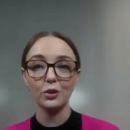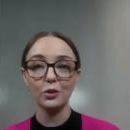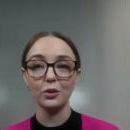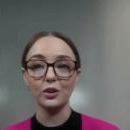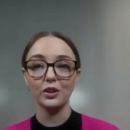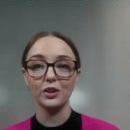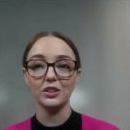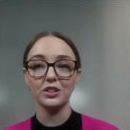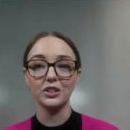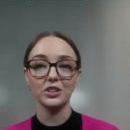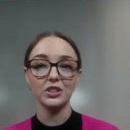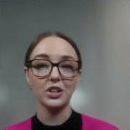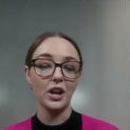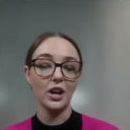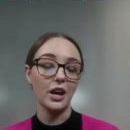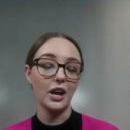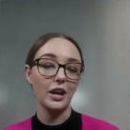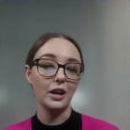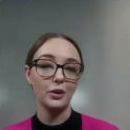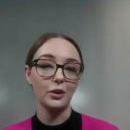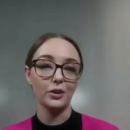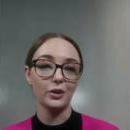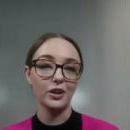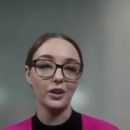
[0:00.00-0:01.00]
or a
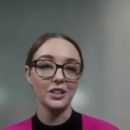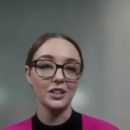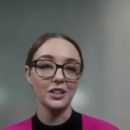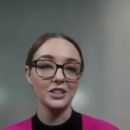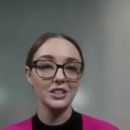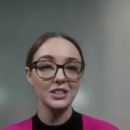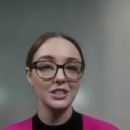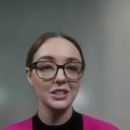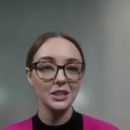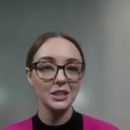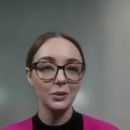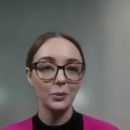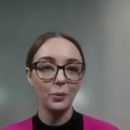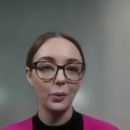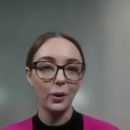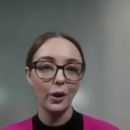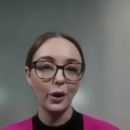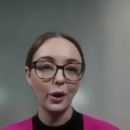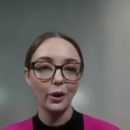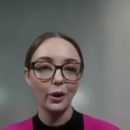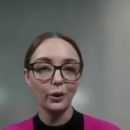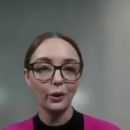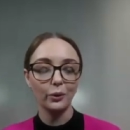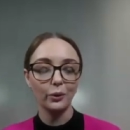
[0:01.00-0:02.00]
design or an artistic
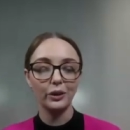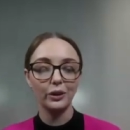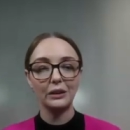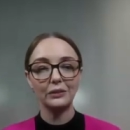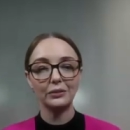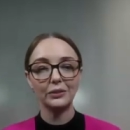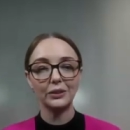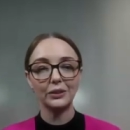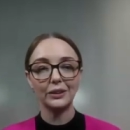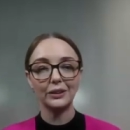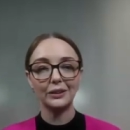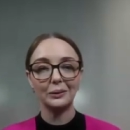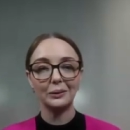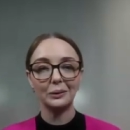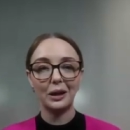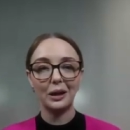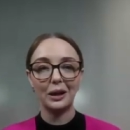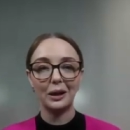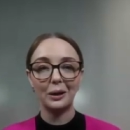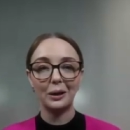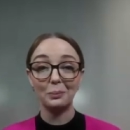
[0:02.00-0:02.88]
work or even uh,